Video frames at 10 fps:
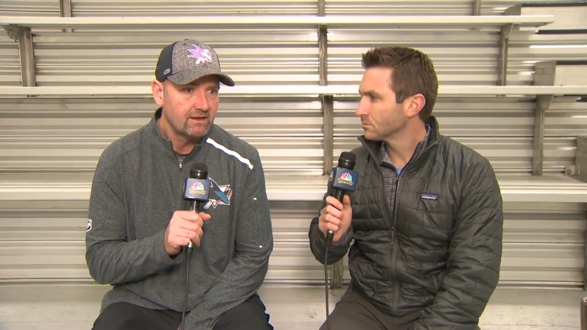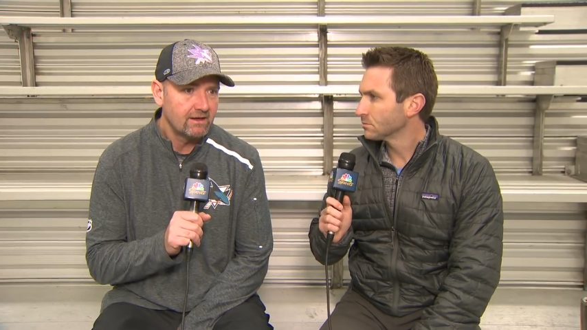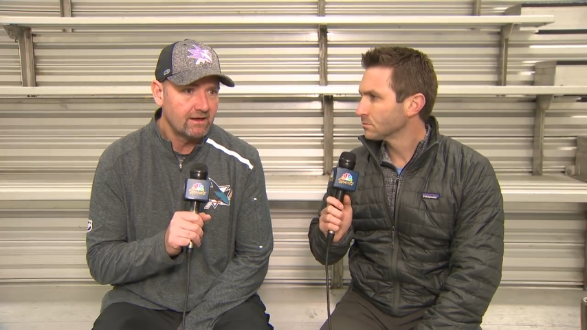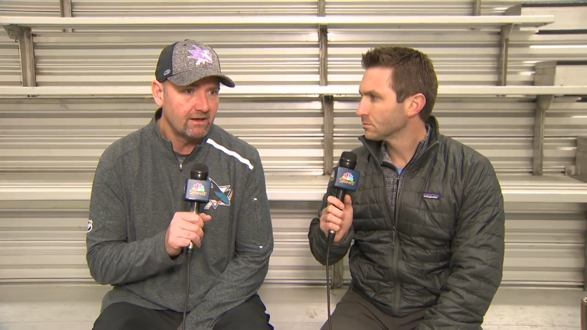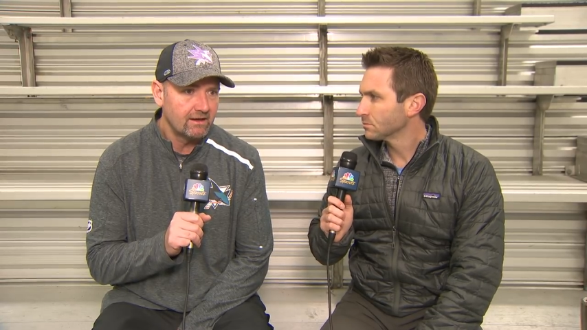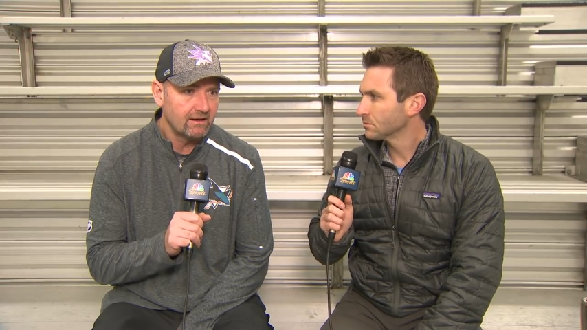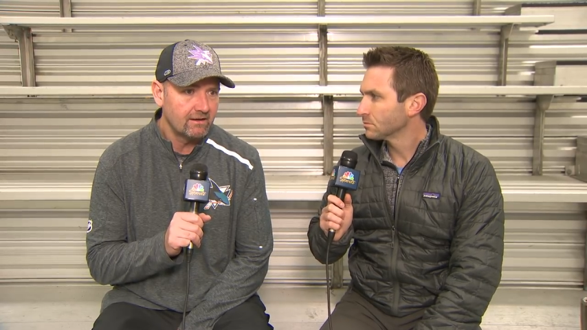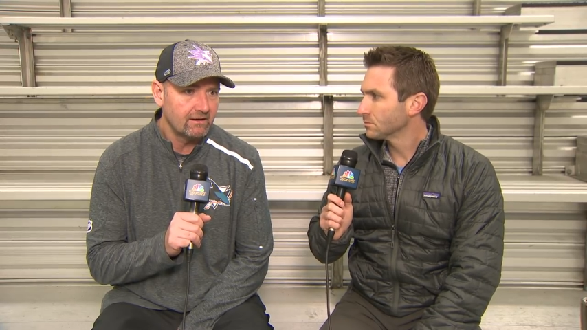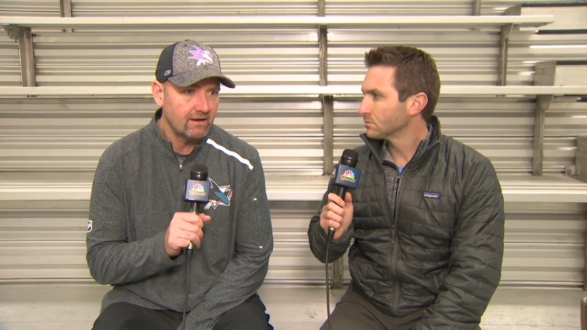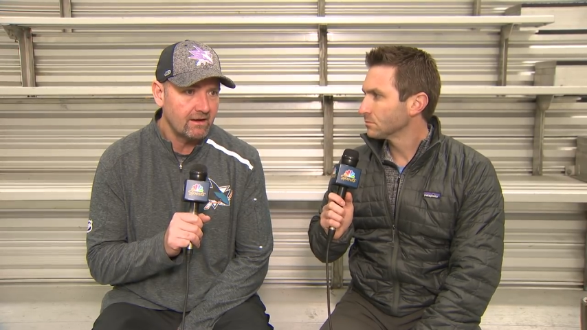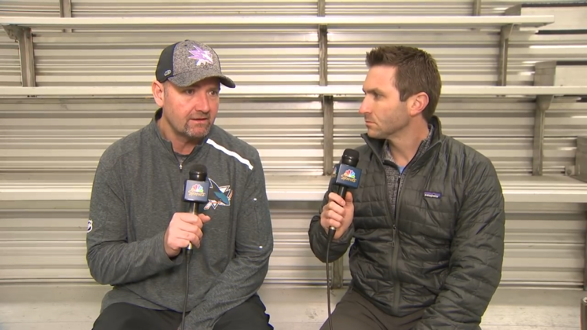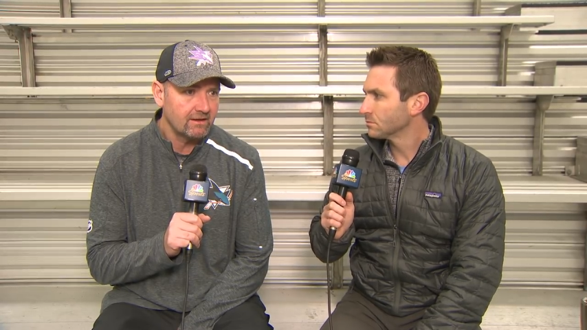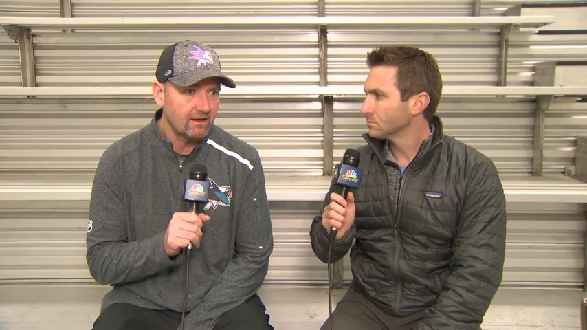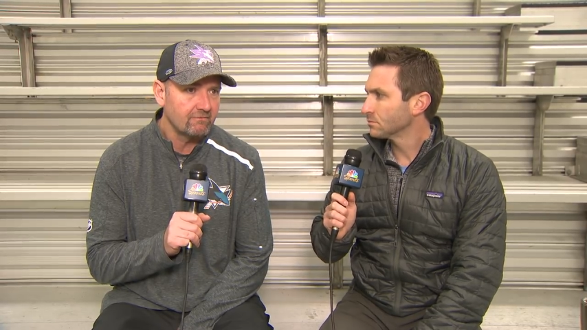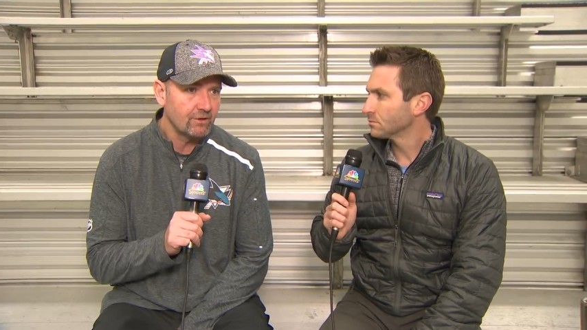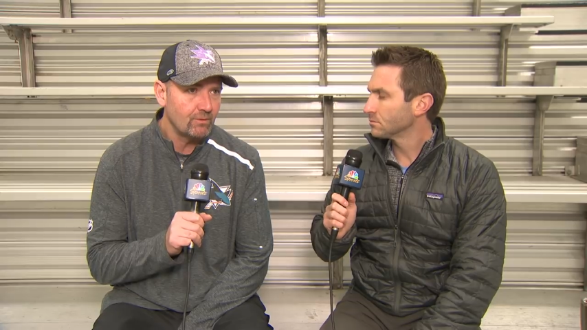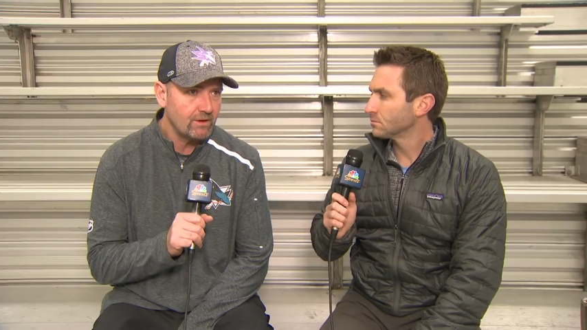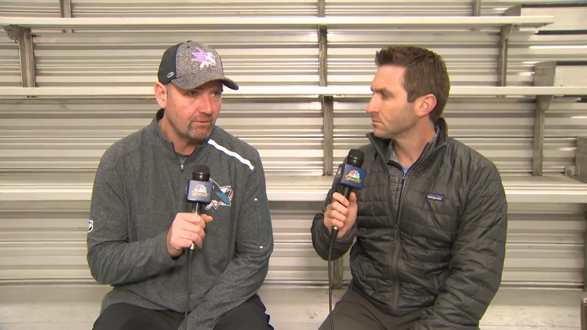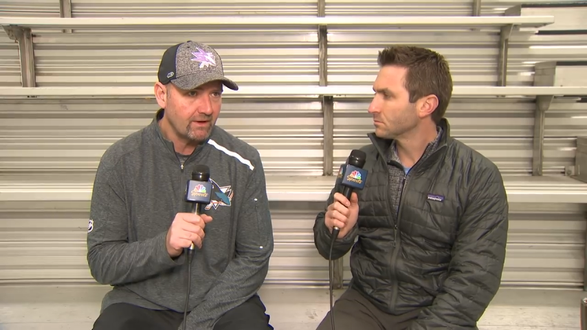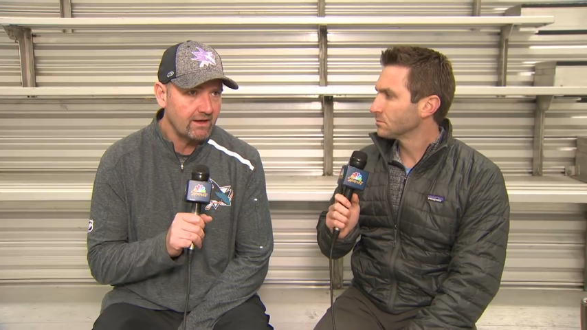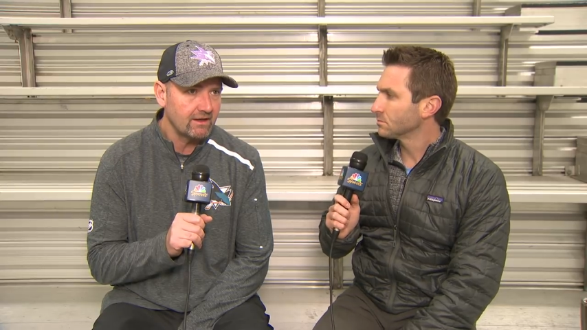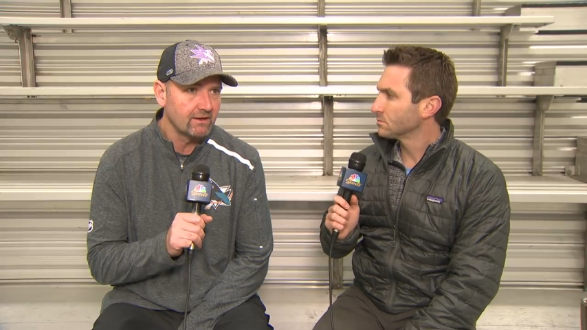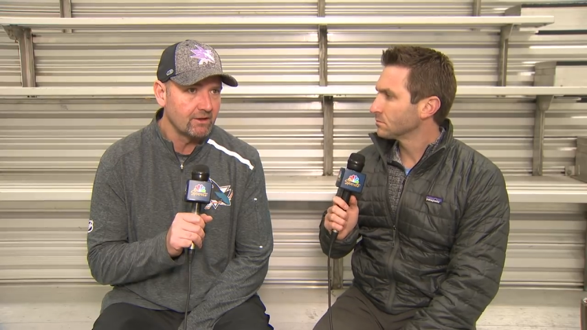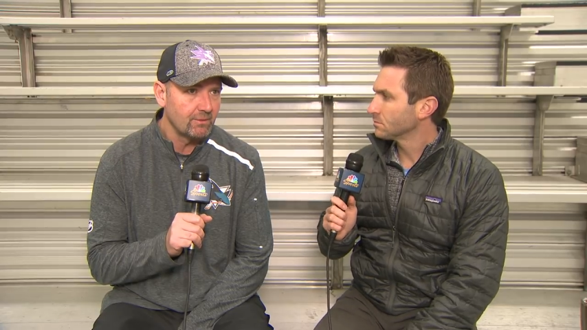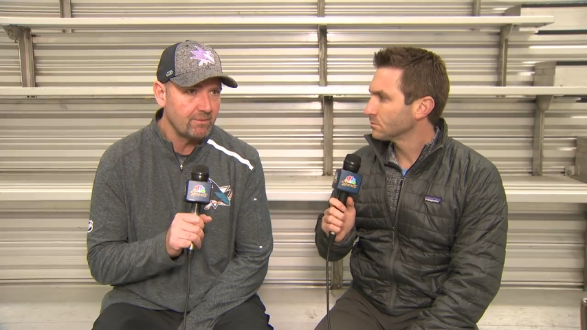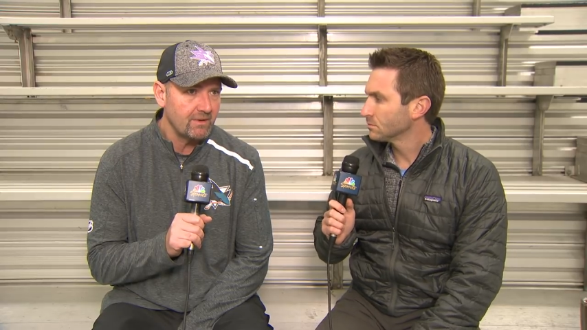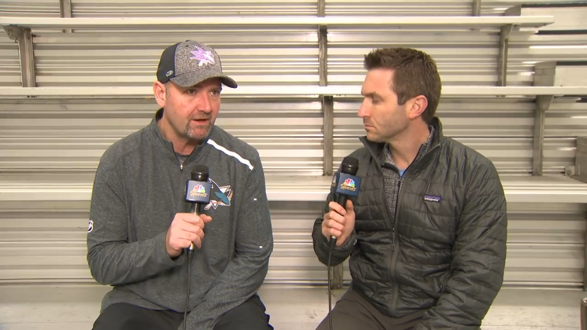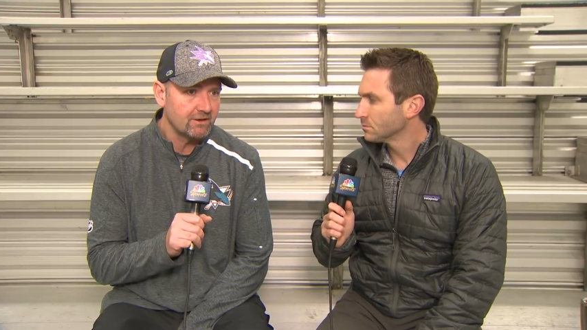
Speaker 1: And I think every week we're getting a little bit better.